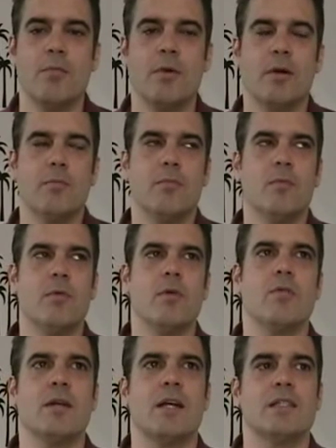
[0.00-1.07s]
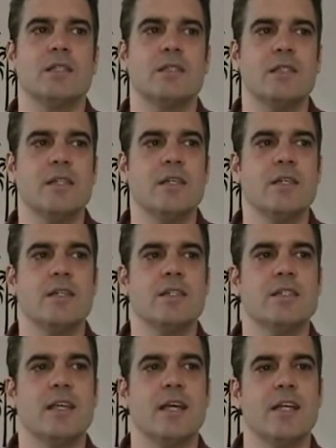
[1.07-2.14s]
But more what I see
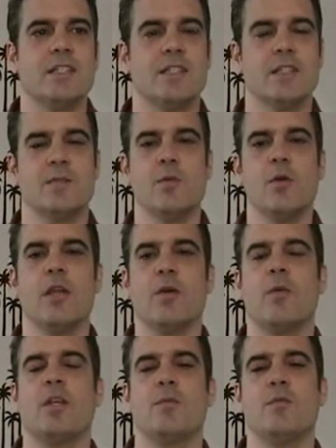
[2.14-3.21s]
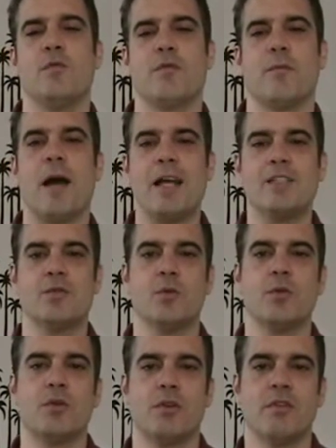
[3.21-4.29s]
is that it's more like when you move from high
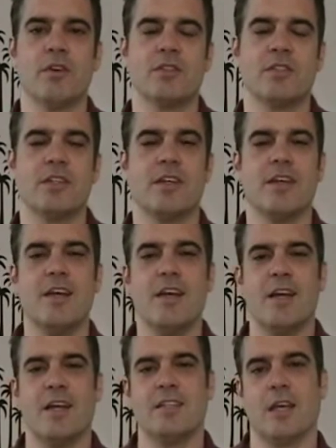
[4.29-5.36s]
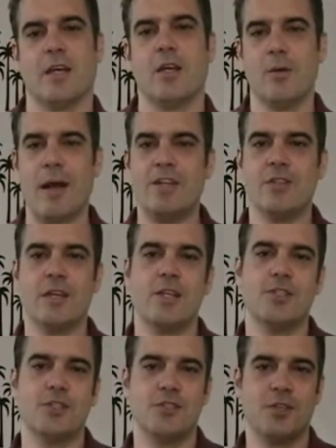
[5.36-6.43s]
school to university. It's like,
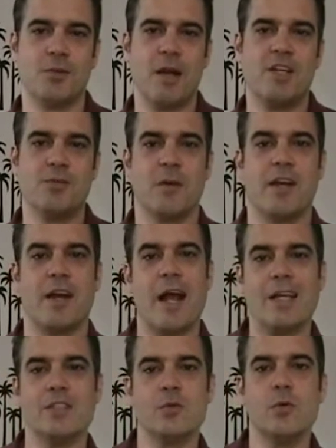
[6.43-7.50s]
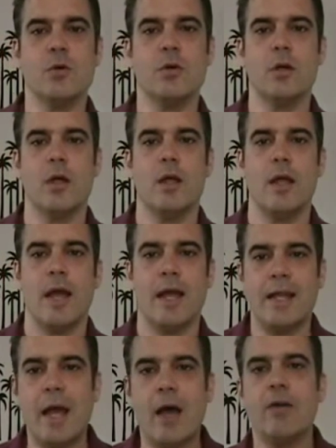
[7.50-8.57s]
congratulations, you graduated high school,
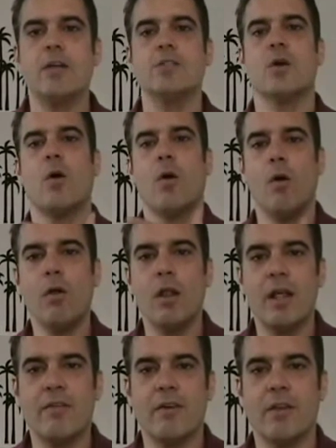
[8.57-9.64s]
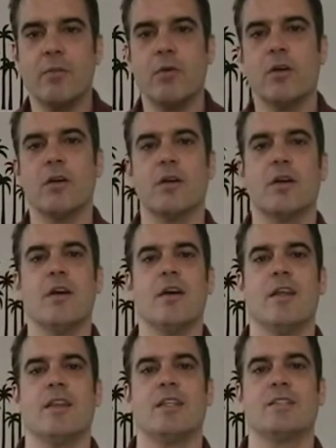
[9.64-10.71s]
and now here's a whole lot of other work
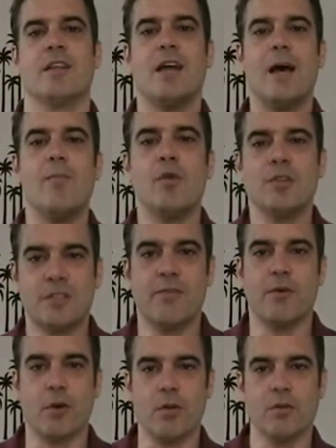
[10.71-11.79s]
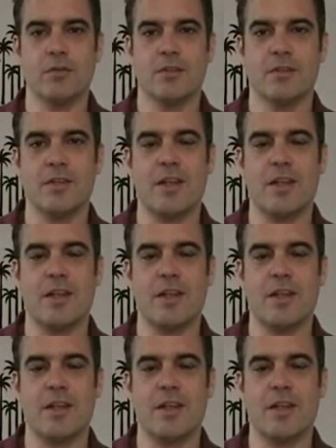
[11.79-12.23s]
that's a lot more difficult.